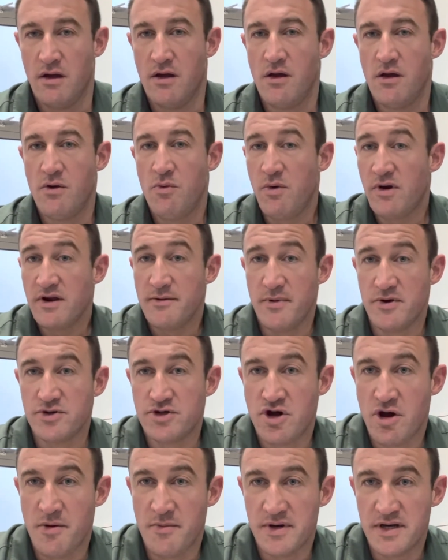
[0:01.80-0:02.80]
One of the most
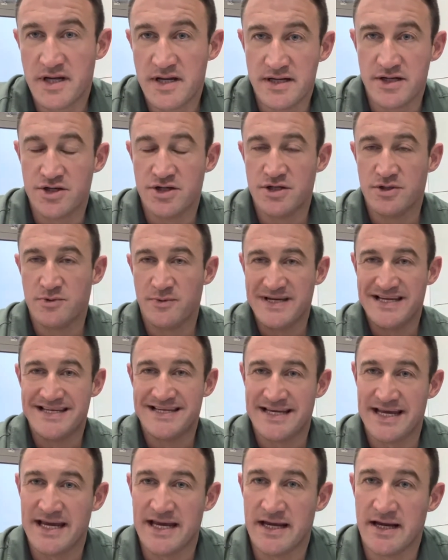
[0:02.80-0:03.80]
common conditions we
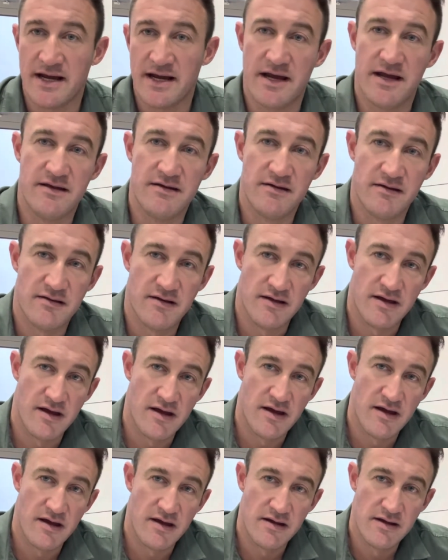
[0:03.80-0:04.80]
see in
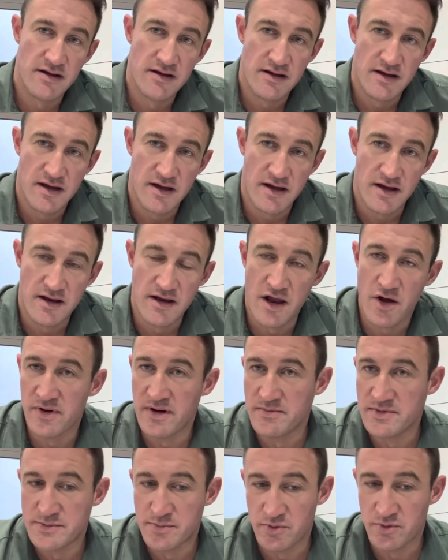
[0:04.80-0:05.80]
lower
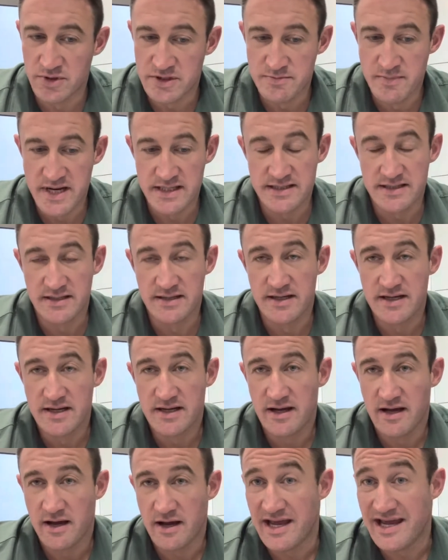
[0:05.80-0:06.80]
limb sports medicine
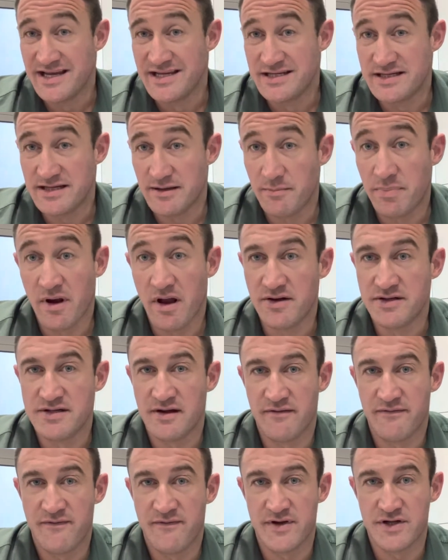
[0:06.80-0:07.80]
is
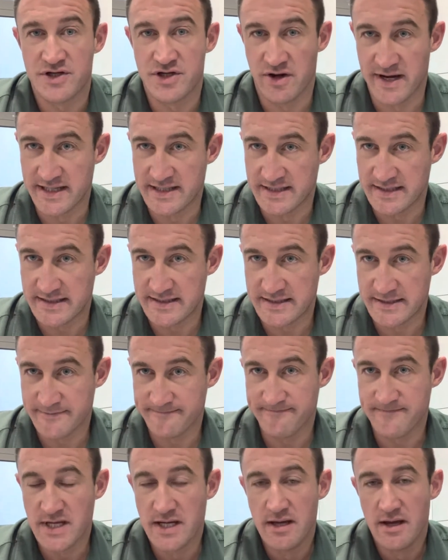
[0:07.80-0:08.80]
plantar fasciitis.
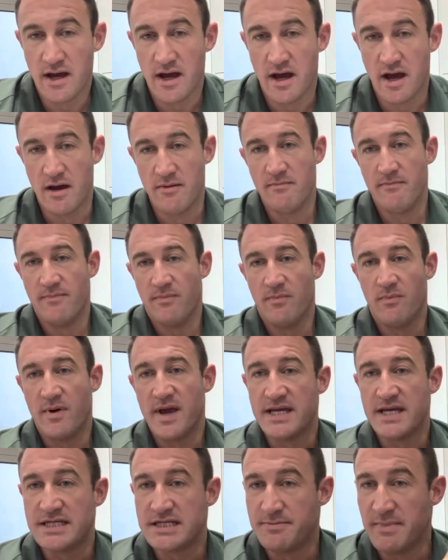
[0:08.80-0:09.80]
We
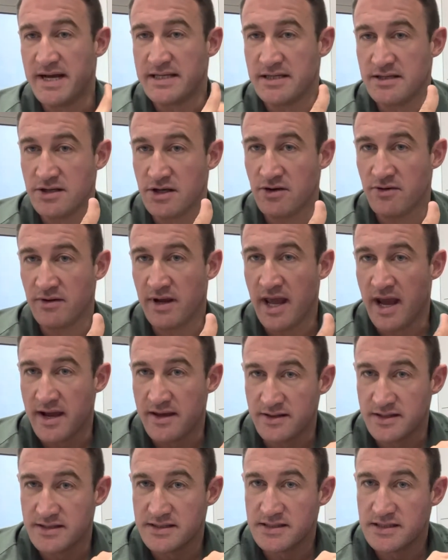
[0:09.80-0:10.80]
estimate in the UK
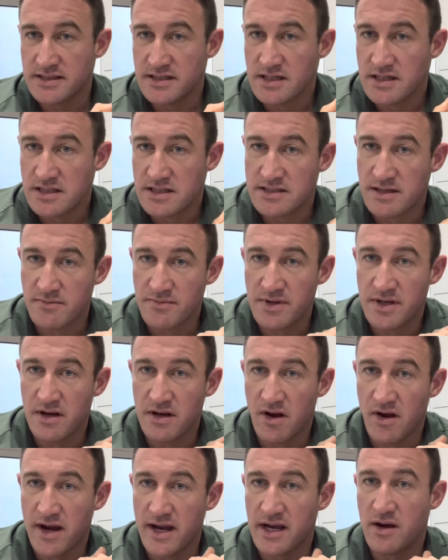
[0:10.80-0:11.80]
that something
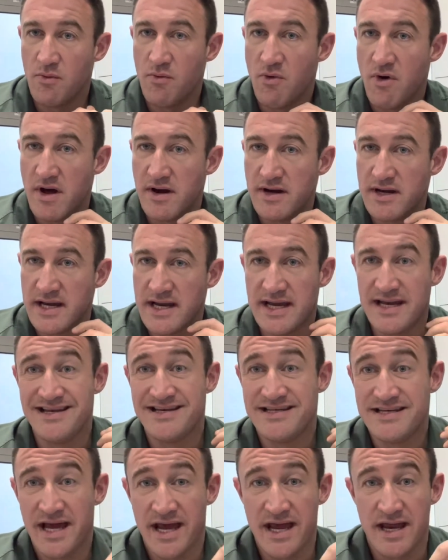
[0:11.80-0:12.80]
like 1 in
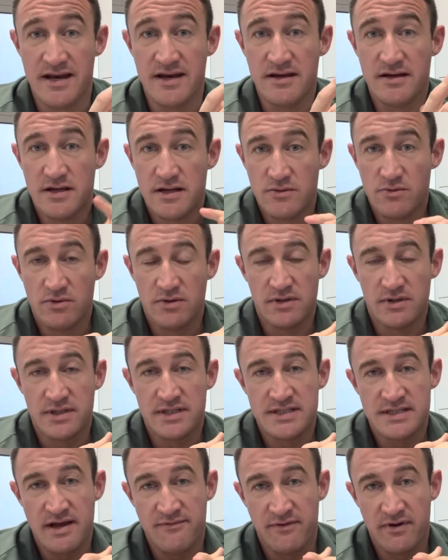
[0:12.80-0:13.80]
10 will
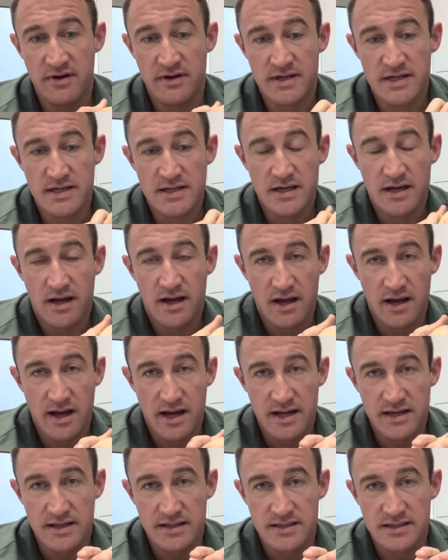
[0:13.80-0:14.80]
suffer
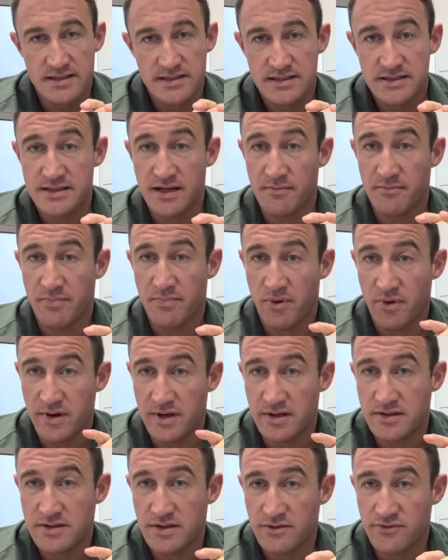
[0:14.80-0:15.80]
at some
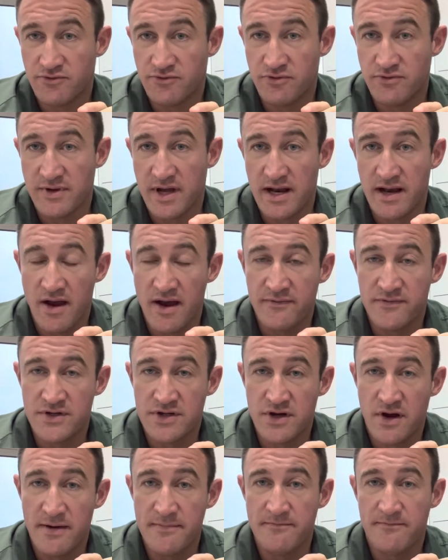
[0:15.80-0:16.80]
point through their
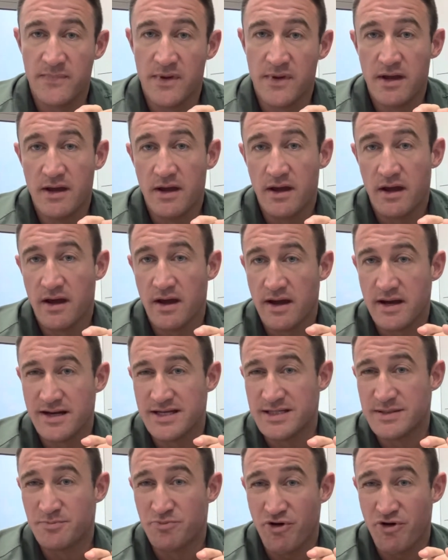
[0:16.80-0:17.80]
lifetime. It
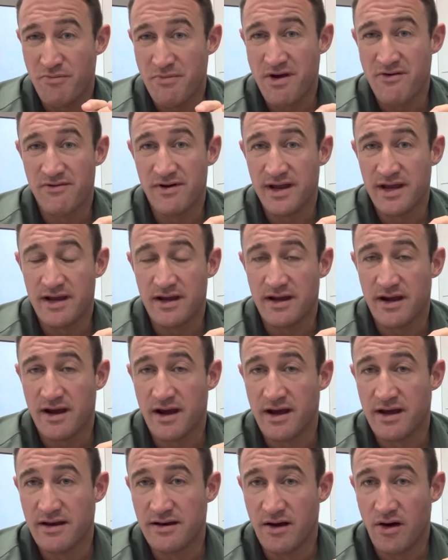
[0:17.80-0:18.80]
is primarily
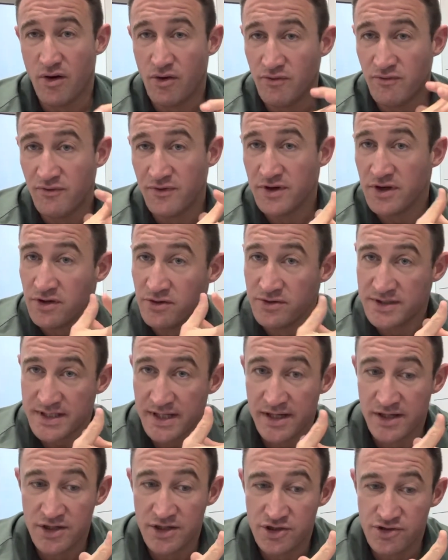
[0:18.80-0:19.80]
an overuse
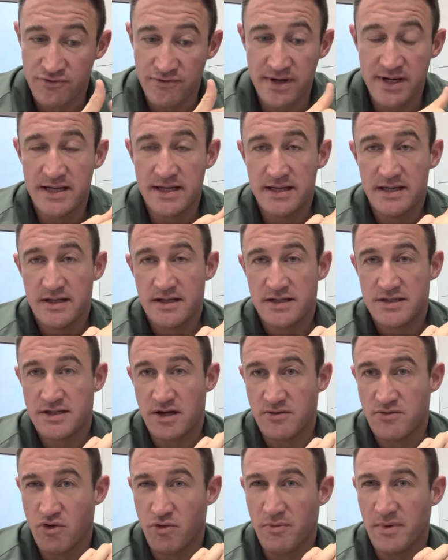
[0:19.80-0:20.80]
injury, so
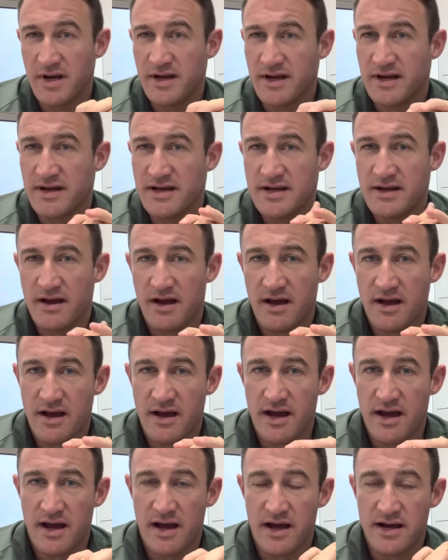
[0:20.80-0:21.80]
normally
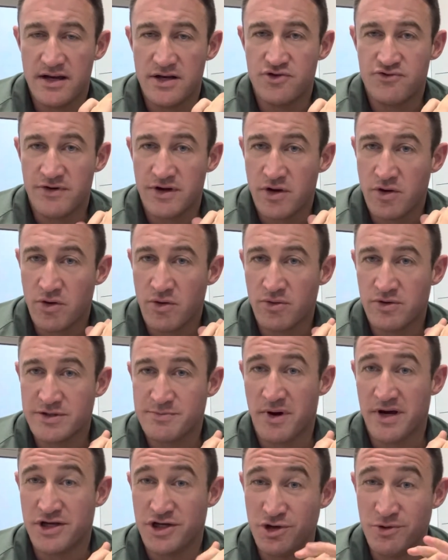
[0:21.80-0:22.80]
an injury caused
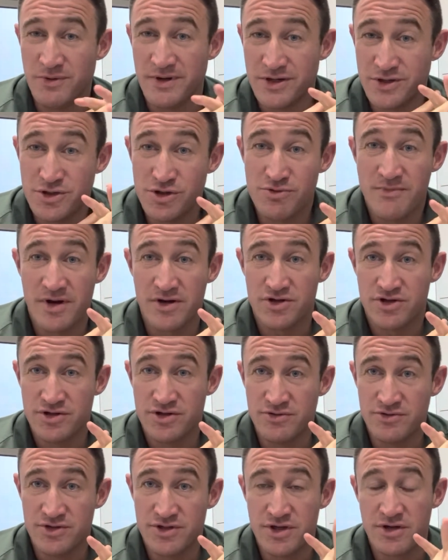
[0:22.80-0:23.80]
by doing too much
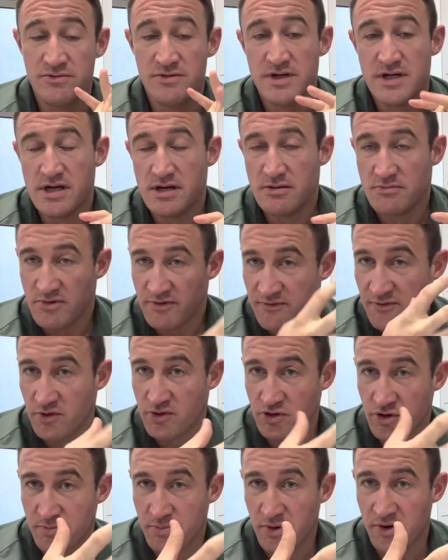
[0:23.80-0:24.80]
too soon before
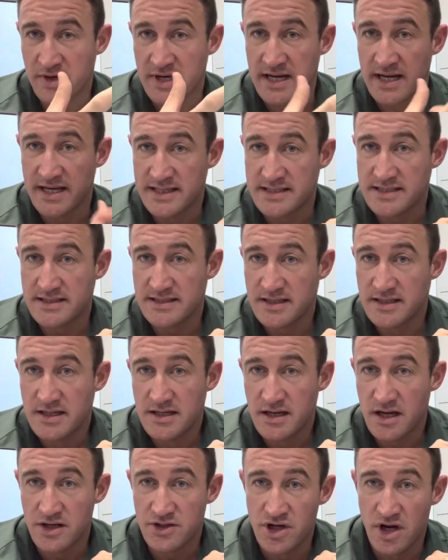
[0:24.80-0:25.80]
your body gets
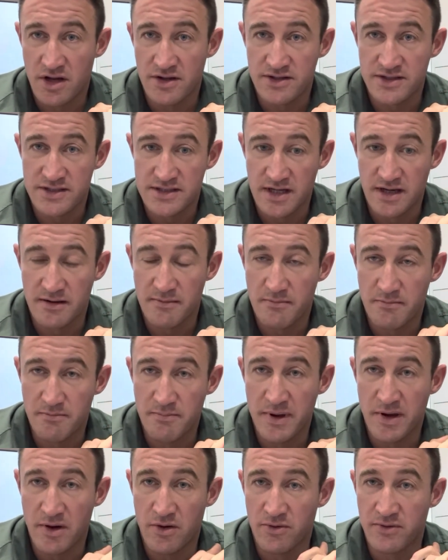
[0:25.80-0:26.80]
a chance to
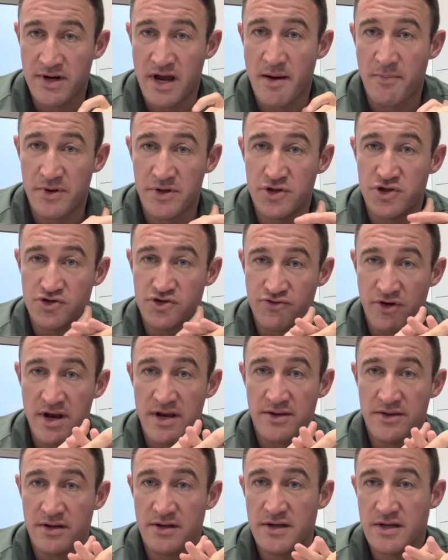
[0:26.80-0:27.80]
build up and
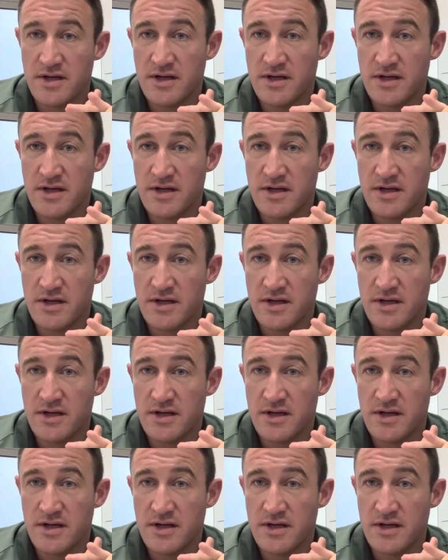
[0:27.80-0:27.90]
strengthen